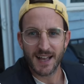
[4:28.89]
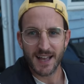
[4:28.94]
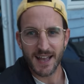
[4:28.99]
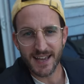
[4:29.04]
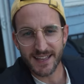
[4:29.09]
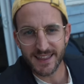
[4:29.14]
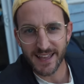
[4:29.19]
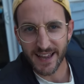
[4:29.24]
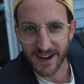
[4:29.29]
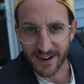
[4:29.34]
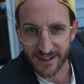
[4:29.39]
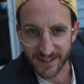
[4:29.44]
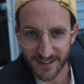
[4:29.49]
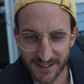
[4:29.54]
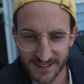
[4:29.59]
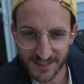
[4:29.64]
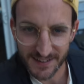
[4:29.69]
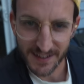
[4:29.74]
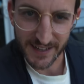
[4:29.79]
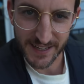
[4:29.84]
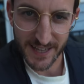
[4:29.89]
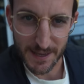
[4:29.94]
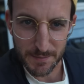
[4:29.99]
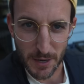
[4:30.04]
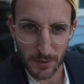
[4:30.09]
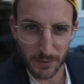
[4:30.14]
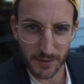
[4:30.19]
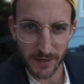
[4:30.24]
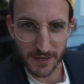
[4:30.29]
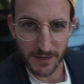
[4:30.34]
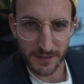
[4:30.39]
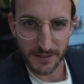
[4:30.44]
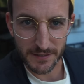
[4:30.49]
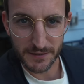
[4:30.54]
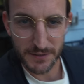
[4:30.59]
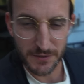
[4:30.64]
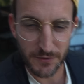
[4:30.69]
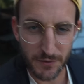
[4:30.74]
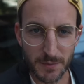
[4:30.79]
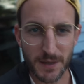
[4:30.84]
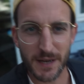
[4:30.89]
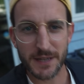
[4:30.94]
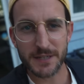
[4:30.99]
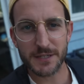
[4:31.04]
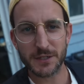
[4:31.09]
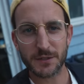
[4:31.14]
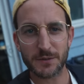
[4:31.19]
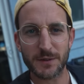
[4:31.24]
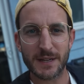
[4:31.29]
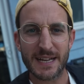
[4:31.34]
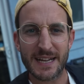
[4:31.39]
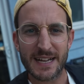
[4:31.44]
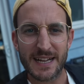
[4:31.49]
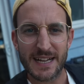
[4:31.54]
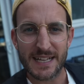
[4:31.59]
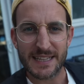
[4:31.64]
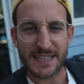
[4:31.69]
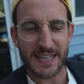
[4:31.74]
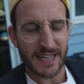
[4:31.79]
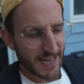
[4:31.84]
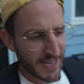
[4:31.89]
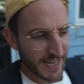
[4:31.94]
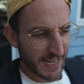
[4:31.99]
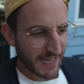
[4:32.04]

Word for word: Hey there. I came out here to remind you that